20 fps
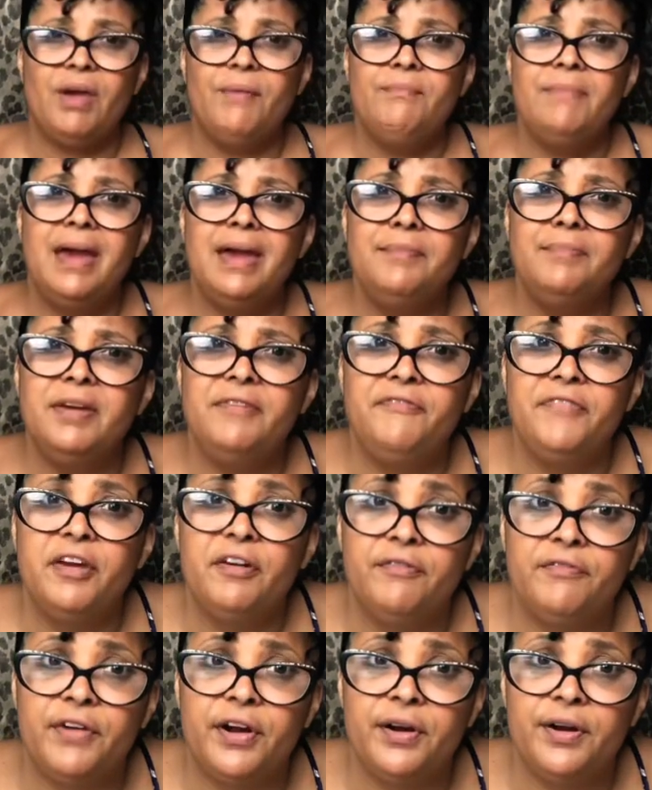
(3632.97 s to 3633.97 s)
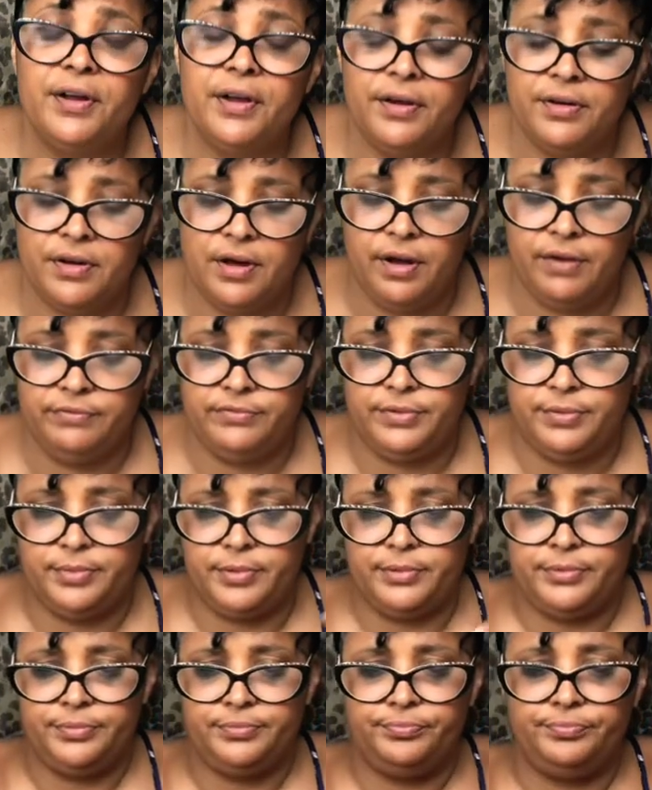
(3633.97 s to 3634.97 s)
Made me feel very
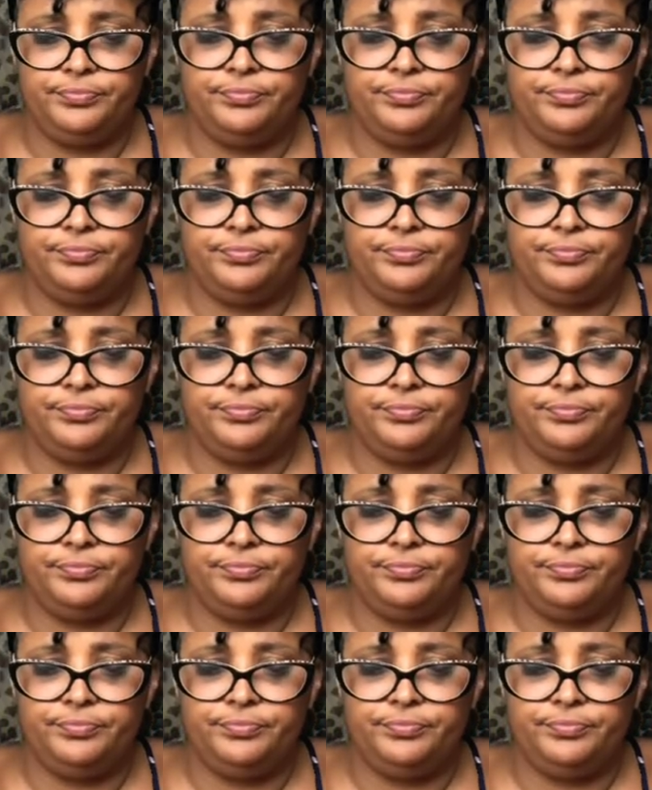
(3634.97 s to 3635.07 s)
uncomfortable.